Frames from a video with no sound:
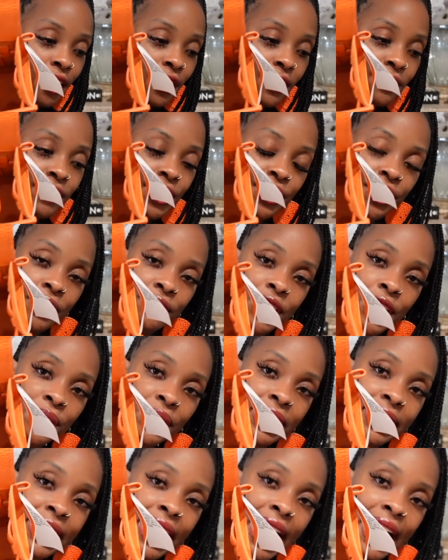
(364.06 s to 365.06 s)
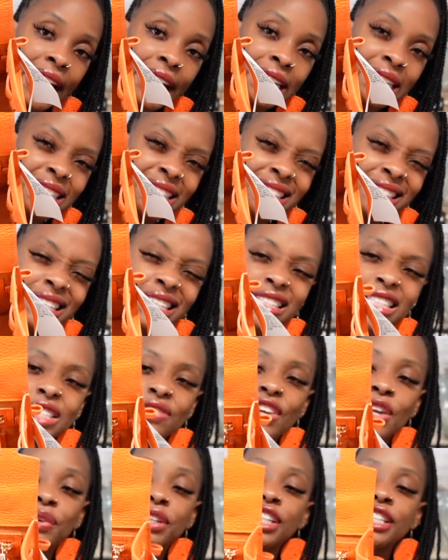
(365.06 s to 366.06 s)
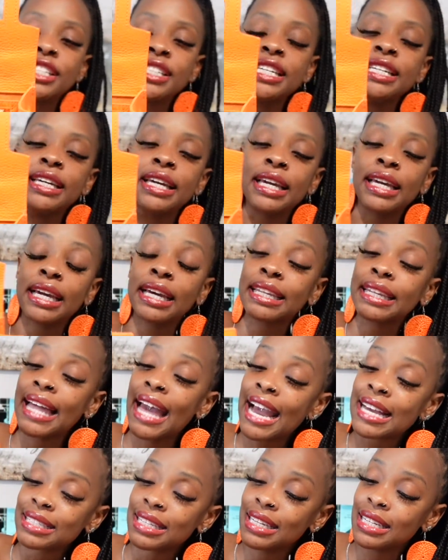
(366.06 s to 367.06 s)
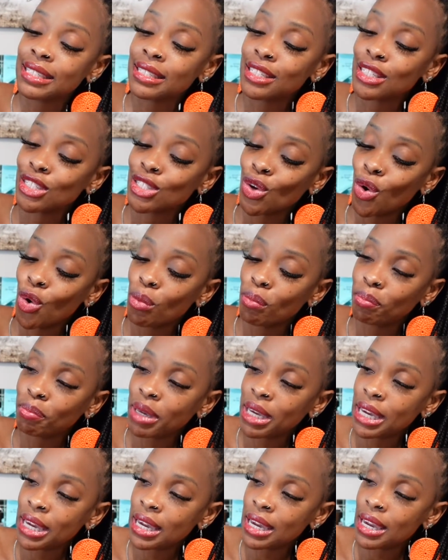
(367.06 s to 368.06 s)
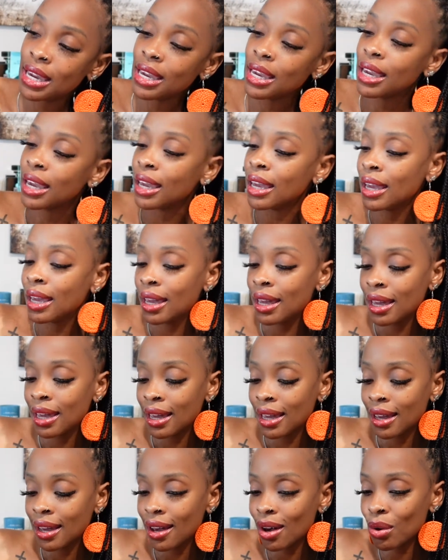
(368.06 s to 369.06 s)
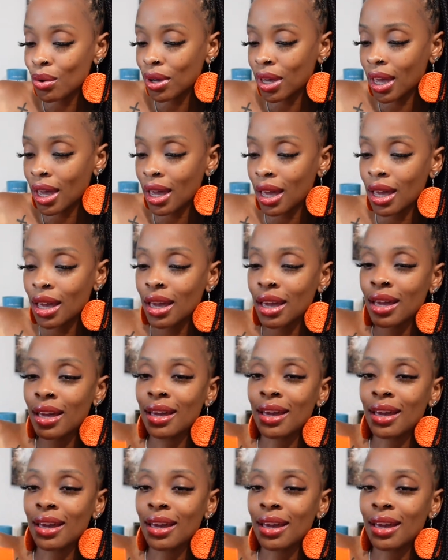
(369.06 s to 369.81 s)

Very, very nice. This is very chic and classy. This is so me. Okay.